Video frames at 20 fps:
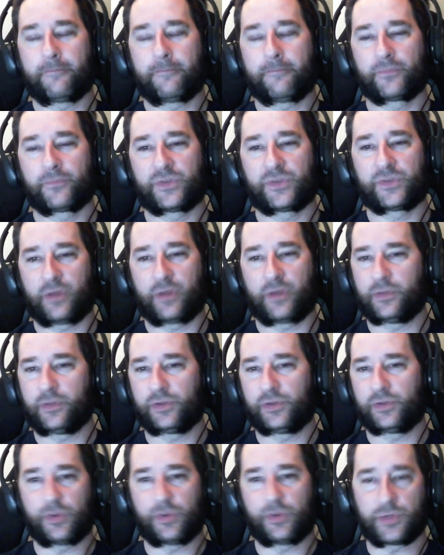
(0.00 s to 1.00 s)
So I've
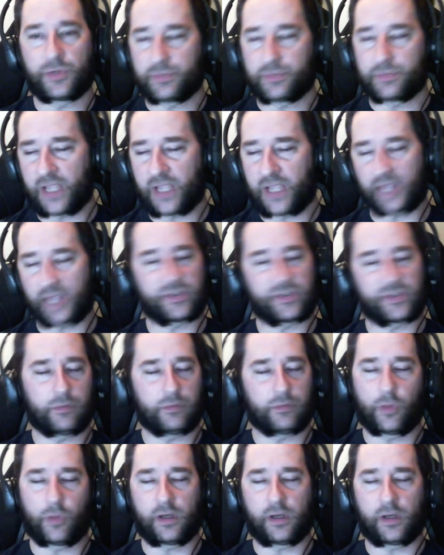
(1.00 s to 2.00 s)
been doing some tests
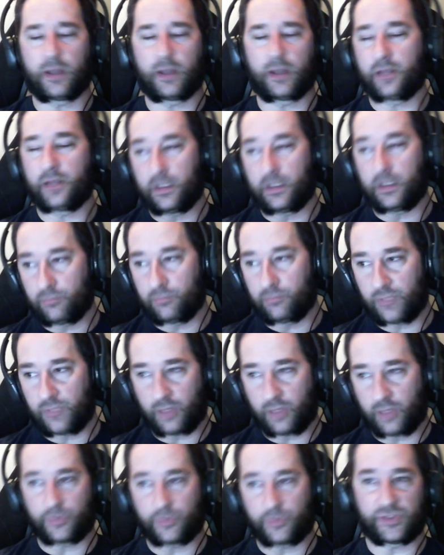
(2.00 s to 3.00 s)
and whatnot, and then
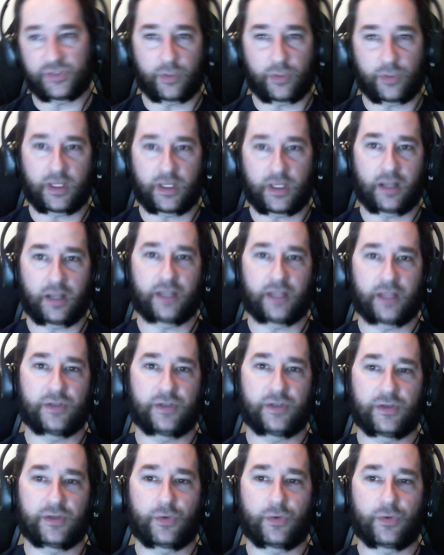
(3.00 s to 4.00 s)
which is what kind of led
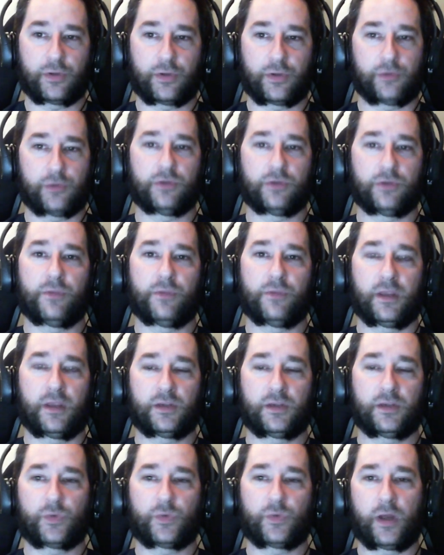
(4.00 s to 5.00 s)
to this whole YouTube
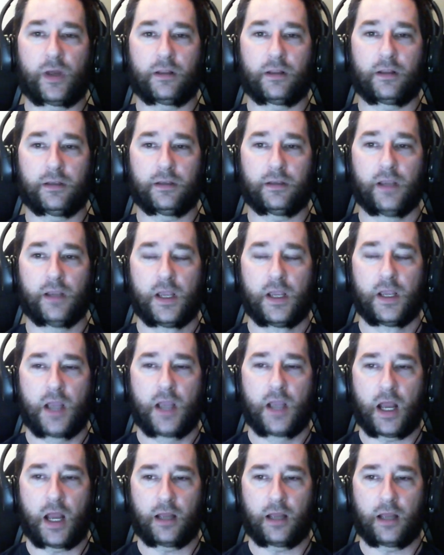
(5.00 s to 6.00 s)
thing as well. And
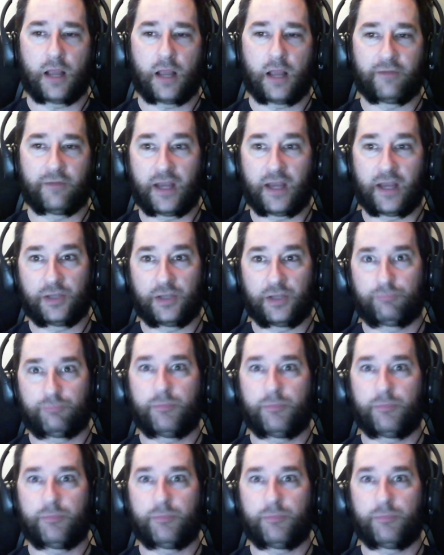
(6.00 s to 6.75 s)
I've got it.